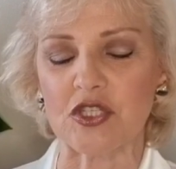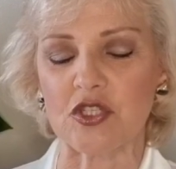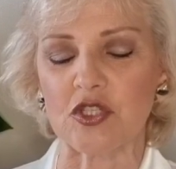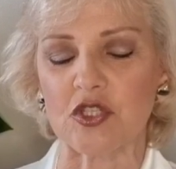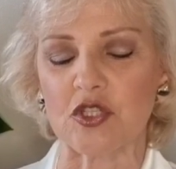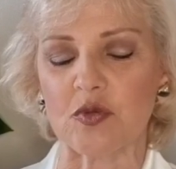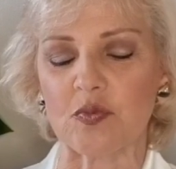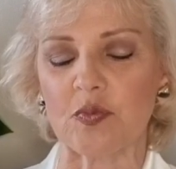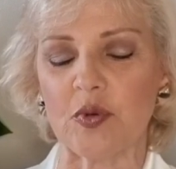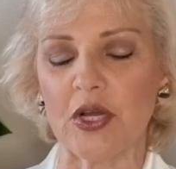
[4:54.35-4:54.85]

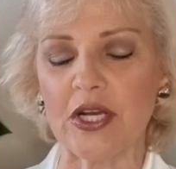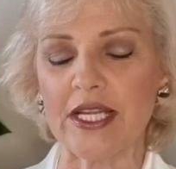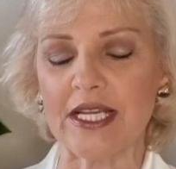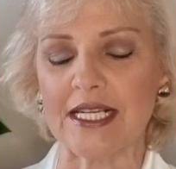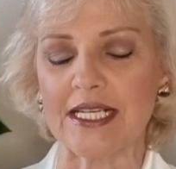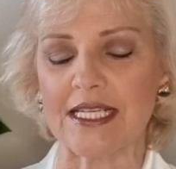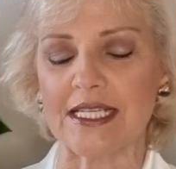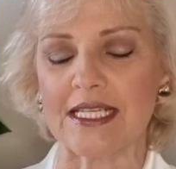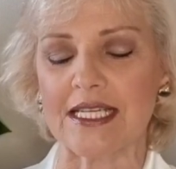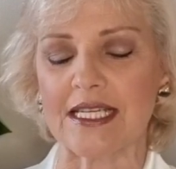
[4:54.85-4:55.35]
to the
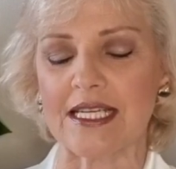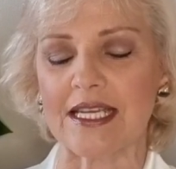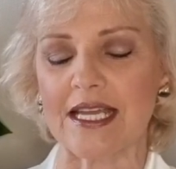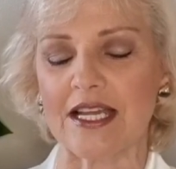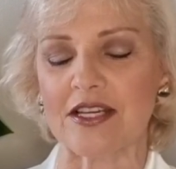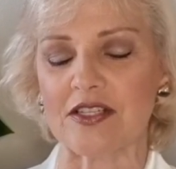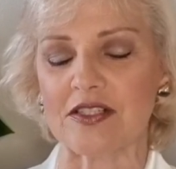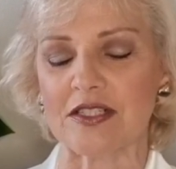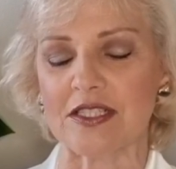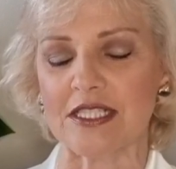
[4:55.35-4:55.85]
polyclinic
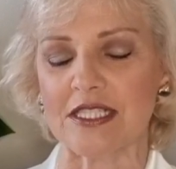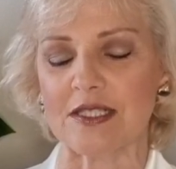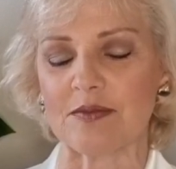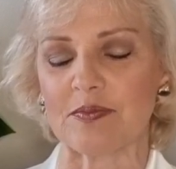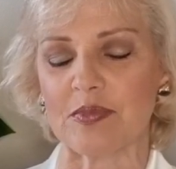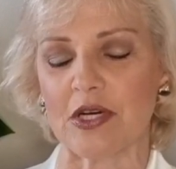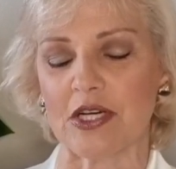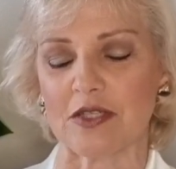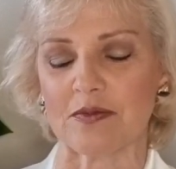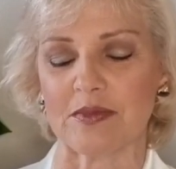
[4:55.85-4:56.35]
casualty
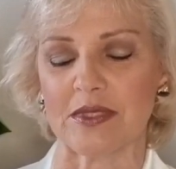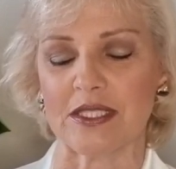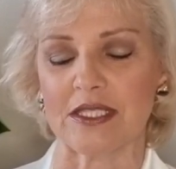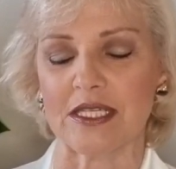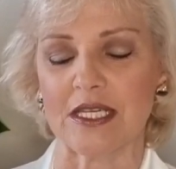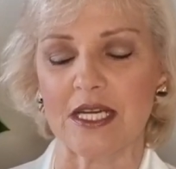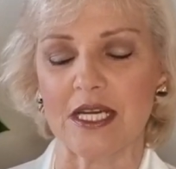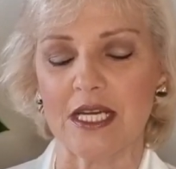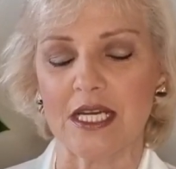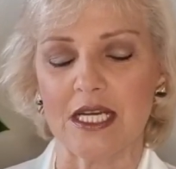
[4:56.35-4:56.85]

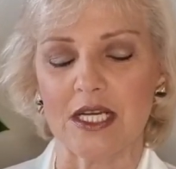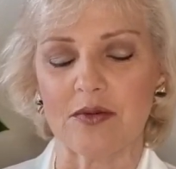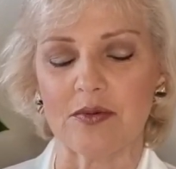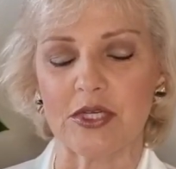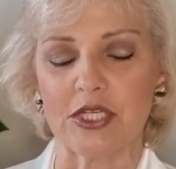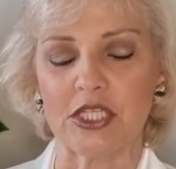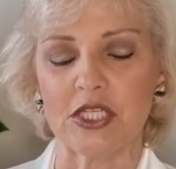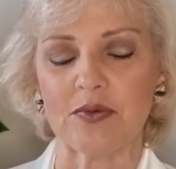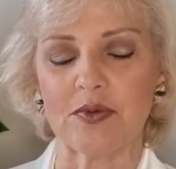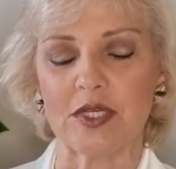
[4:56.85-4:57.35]
department,
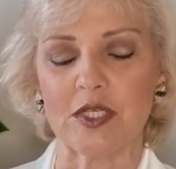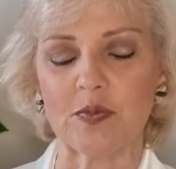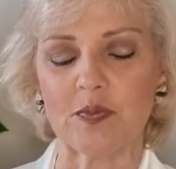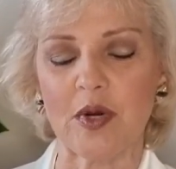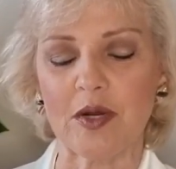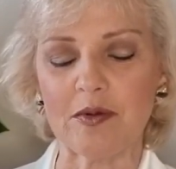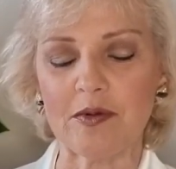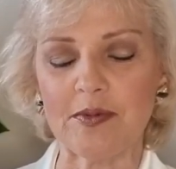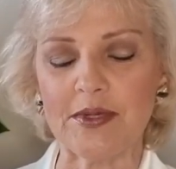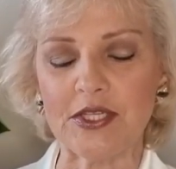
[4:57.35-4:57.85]
where she was
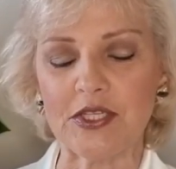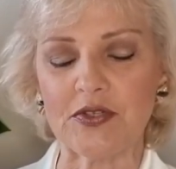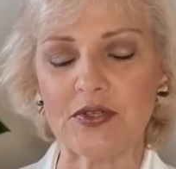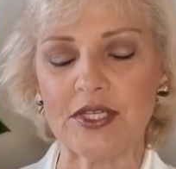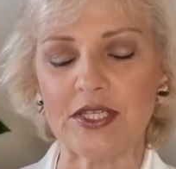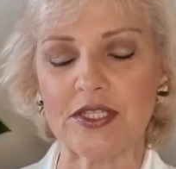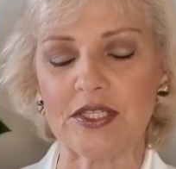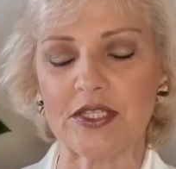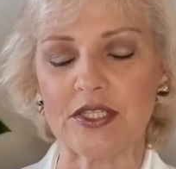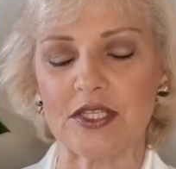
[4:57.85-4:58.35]
probably
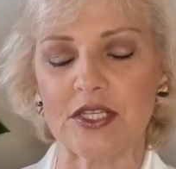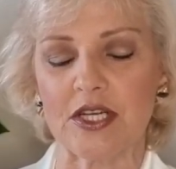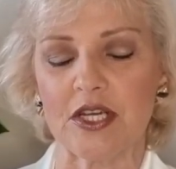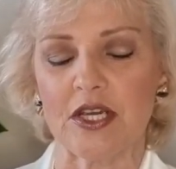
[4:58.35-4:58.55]
treated